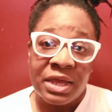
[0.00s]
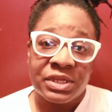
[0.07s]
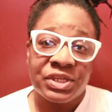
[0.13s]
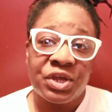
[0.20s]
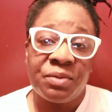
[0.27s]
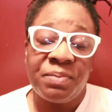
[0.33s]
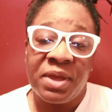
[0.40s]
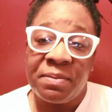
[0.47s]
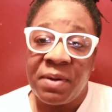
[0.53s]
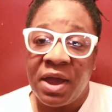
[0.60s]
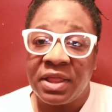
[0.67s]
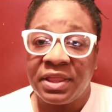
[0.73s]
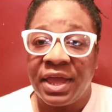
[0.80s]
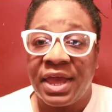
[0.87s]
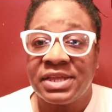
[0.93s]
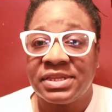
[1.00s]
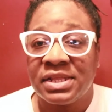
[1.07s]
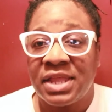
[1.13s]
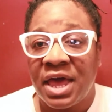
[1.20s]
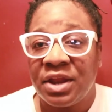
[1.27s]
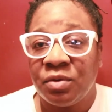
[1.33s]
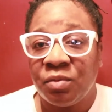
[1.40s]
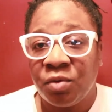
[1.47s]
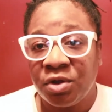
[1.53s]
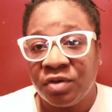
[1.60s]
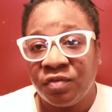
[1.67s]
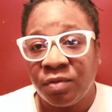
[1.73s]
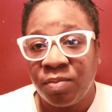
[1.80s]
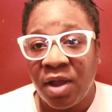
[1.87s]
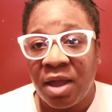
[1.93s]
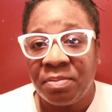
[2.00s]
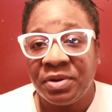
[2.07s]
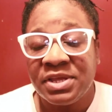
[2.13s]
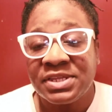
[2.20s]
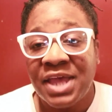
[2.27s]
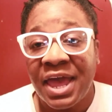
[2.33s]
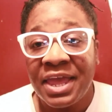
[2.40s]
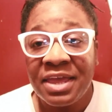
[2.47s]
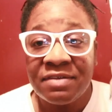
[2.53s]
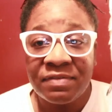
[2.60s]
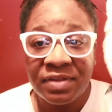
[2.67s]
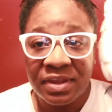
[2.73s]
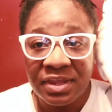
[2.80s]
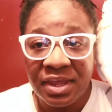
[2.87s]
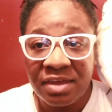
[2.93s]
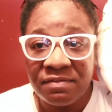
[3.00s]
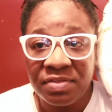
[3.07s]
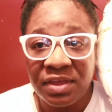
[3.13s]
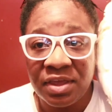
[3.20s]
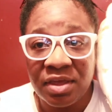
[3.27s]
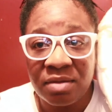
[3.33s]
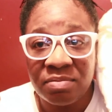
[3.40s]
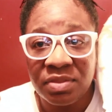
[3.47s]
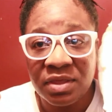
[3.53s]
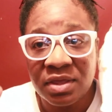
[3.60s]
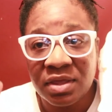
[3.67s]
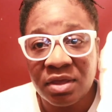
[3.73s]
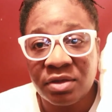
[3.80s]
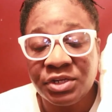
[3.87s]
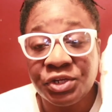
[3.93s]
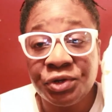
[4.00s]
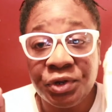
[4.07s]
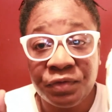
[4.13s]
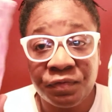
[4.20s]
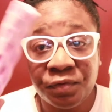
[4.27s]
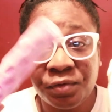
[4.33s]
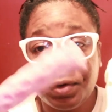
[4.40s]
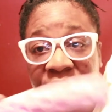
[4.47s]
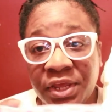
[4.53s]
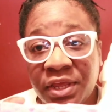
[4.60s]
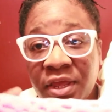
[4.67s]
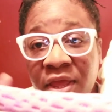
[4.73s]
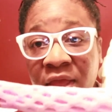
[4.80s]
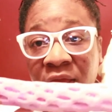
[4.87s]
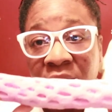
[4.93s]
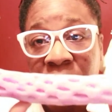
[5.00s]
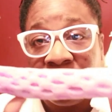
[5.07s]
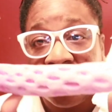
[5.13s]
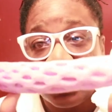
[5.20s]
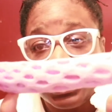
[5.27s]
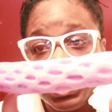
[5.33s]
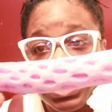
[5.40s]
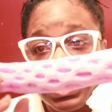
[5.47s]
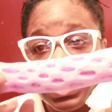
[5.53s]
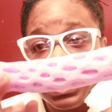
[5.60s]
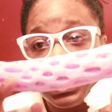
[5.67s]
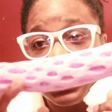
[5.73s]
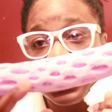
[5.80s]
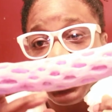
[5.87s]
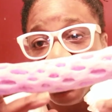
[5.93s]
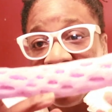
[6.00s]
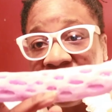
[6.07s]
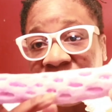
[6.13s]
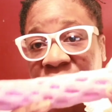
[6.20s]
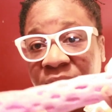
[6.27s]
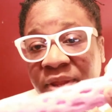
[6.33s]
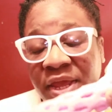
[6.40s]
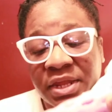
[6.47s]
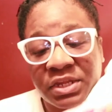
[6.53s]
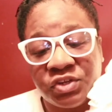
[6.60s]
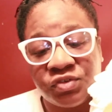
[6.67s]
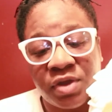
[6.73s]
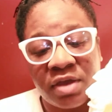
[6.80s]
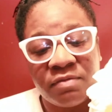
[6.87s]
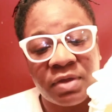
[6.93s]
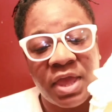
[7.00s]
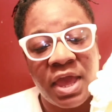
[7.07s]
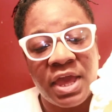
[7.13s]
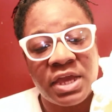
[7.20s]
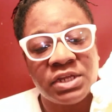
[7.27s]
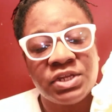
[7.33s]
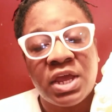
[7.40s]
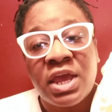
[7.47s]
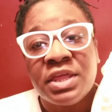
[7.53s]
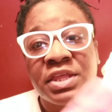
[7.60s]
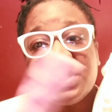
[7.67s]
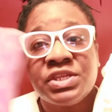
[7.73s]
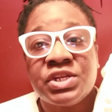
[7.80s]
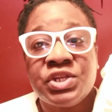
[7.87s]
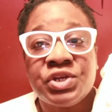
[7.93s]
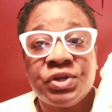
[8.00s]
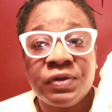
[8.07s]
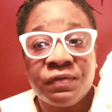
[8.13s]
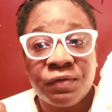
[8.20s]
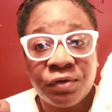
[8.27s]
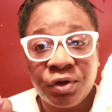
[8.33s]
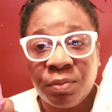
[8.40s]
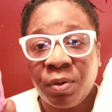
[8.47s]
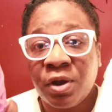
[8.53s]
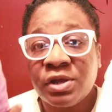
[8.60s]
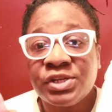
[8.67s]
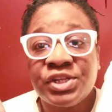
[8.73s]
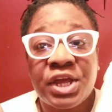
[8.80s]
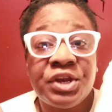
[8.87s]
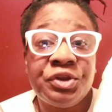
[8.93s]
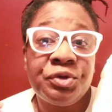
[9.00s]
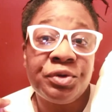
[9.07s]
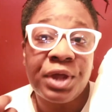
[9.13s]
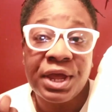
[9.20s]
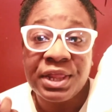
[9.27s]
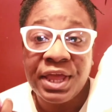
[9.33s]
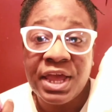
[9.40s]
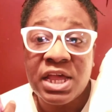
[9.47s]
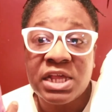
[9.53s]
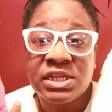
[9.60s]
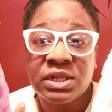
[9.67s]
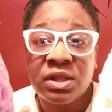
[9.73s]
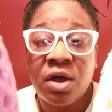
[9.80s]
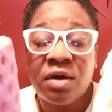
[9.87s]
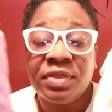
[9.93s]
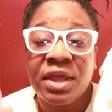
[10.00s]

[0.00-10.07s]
So bee pollen has a lot of wonderful properties. I even give them the Tutti Frutti purchase, and this is one from Danny's Travel Cage. This is a Tutti Frutti perch. They do not last long.